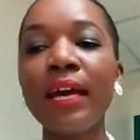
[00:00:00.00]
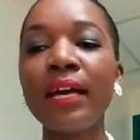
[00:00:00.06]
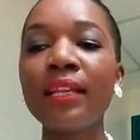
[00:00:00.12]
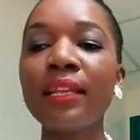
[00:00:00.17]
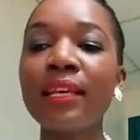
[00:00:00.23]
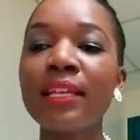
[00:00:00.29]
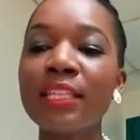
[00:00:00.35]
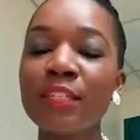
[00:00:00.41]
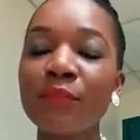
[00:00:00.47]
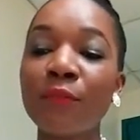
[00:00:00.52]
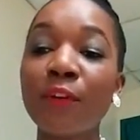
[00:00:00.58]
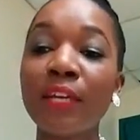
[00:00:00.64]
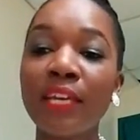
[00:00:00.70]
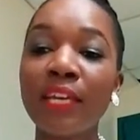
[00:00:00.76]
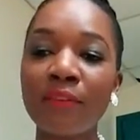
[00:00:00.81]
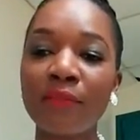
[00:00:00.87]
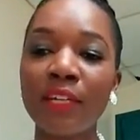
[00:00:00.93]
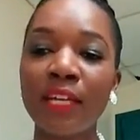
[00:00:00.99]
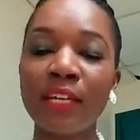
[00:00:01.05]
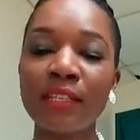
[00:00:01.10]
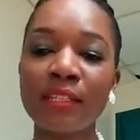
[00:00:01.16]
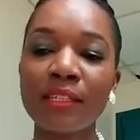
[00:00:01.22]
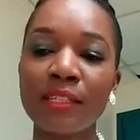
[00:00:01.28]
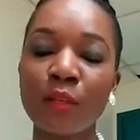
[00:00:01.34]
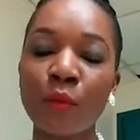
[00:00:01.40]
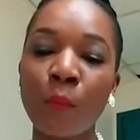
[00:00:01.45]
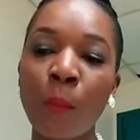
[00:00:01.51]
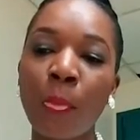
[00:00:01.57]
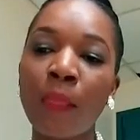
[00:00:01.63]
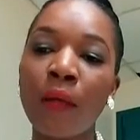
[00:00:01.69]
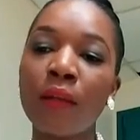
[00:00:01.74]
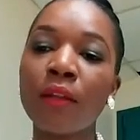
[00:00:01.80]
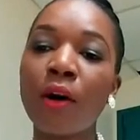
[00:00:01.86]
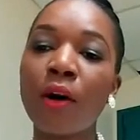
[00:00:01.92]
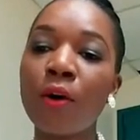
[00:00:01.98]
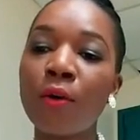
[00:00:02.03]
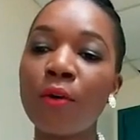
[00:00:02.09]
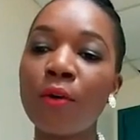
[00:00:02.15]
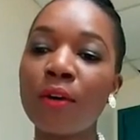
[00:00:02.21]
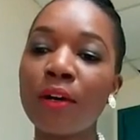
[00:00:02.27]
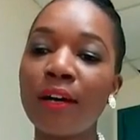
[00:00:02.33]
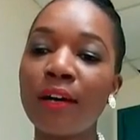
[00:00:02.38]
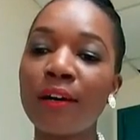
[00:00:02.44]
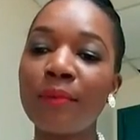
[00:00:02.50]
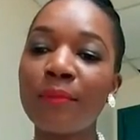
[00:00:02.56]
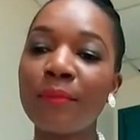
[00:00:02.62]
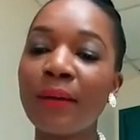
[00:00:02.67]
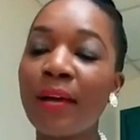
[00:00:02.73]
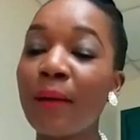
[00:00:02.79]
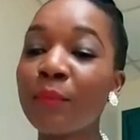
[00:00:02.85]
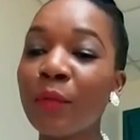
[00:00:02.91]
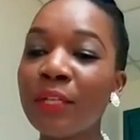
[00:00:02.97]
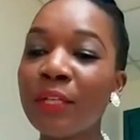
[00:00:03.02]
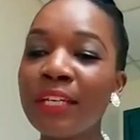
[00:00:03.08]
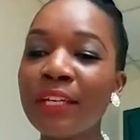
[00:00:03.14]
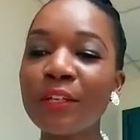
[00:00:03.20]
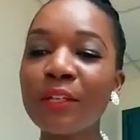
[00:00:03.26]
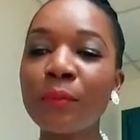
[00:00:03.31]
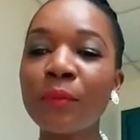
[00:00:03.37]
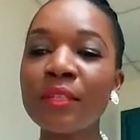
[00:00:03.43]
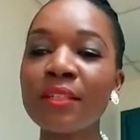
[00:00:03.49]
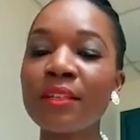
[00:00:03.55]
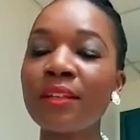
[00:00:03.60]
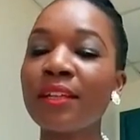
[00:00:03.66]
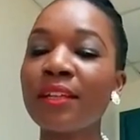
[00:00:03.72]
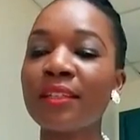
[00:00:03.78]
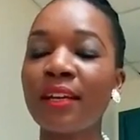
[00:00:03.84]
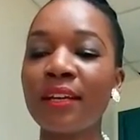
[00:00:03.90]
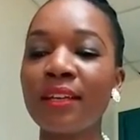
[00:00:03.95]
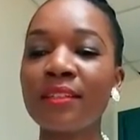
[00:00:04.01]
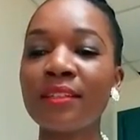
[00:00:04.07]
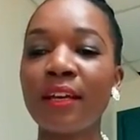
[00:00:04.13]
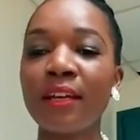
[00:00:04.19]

And it's forgiveness. Now, I'm not here to proselytize.